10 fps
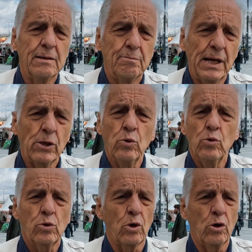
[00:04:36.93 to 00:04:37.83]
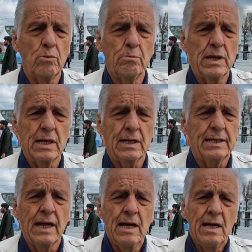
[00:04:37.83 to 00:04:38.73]
Peru, Colombia,
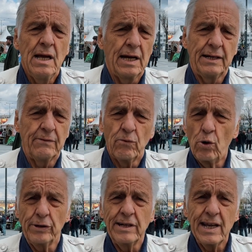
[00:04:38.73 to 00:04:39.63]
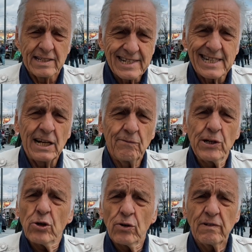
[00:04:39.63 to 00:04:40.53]
and the war in El
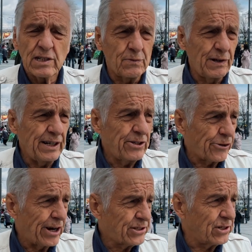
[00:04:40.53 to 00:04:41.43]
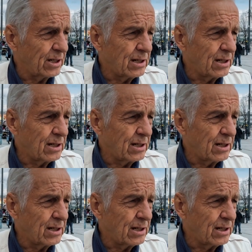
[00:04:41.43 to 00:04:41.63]
Salvador was very tragic.